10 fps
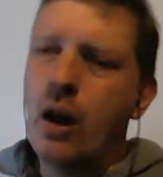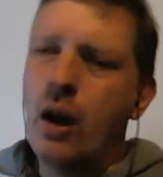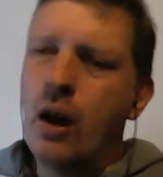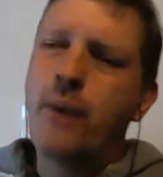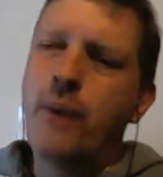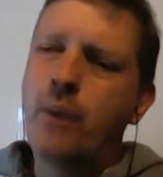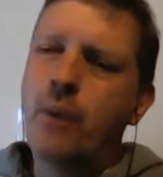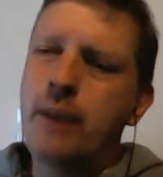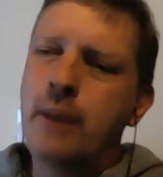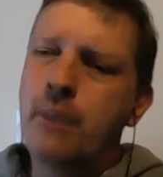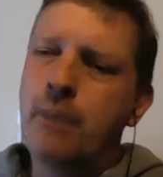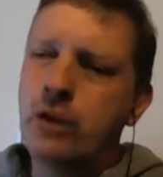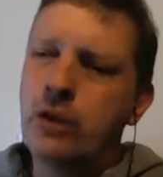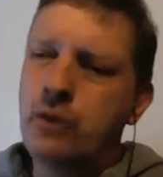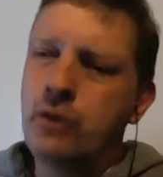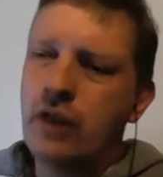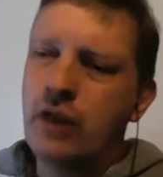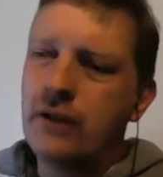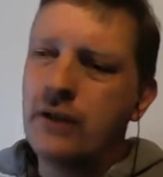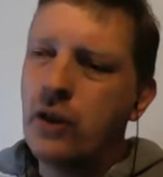before being possibly
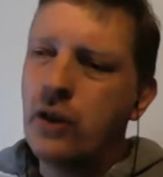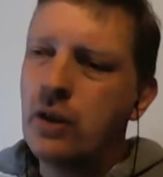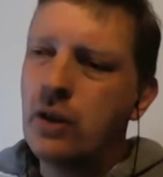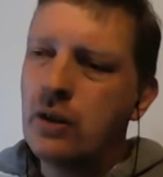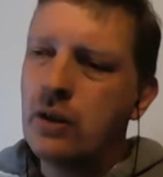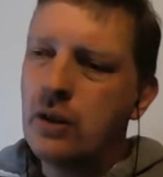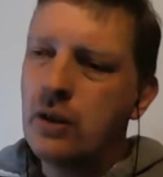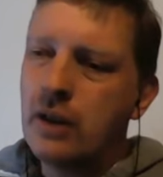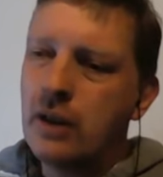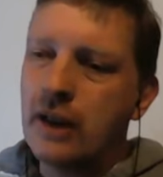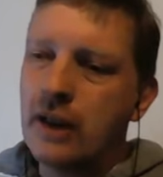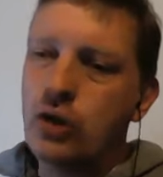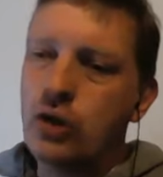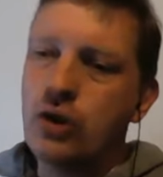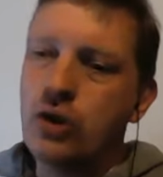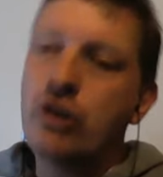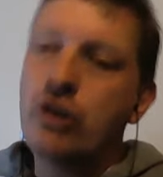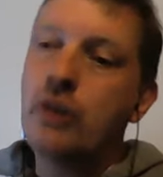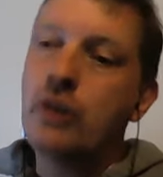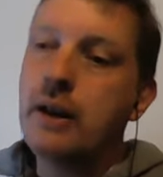transferred against your choice
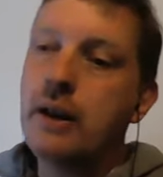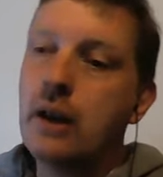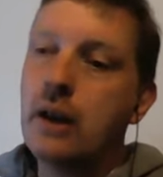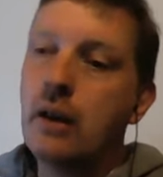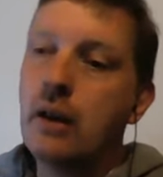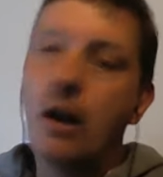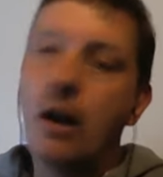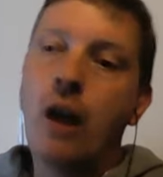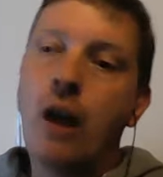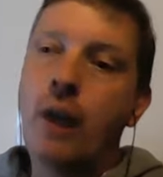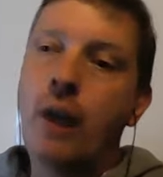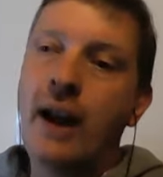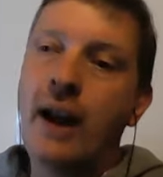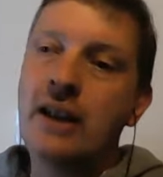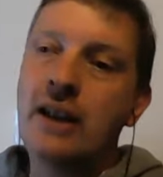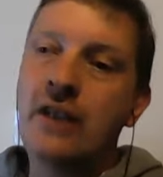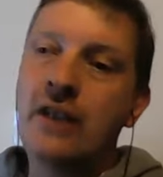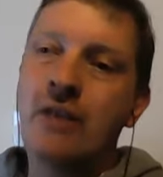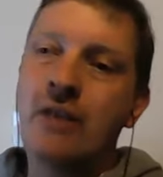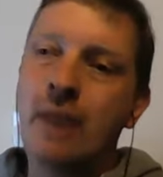to India, where I like to think you
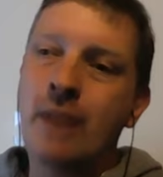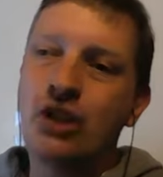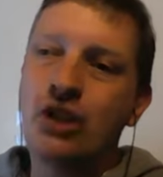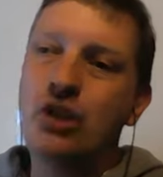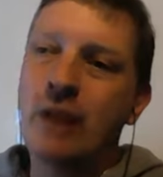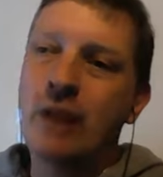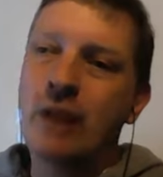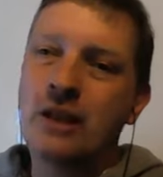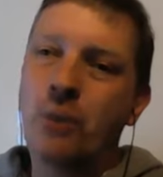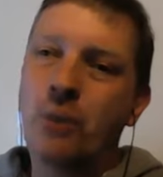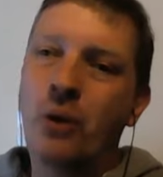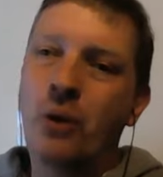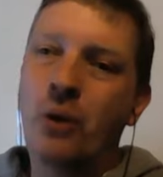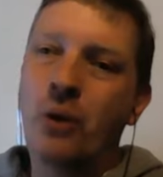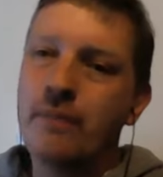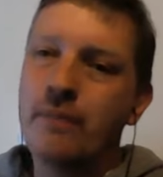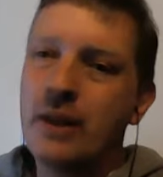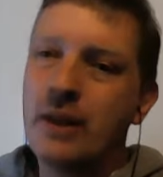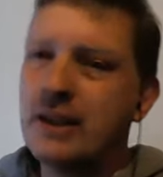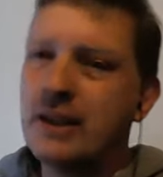imagined you were an explorer
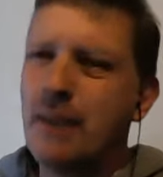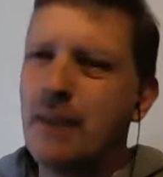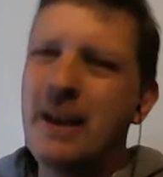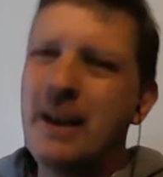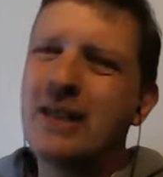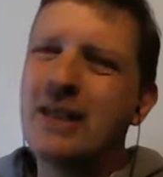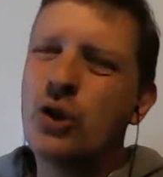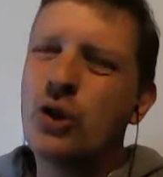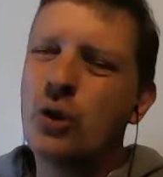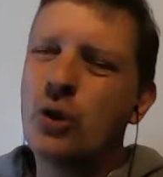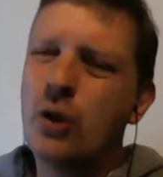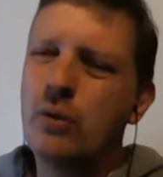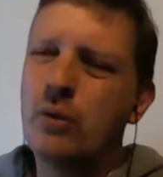stepping into the unknown.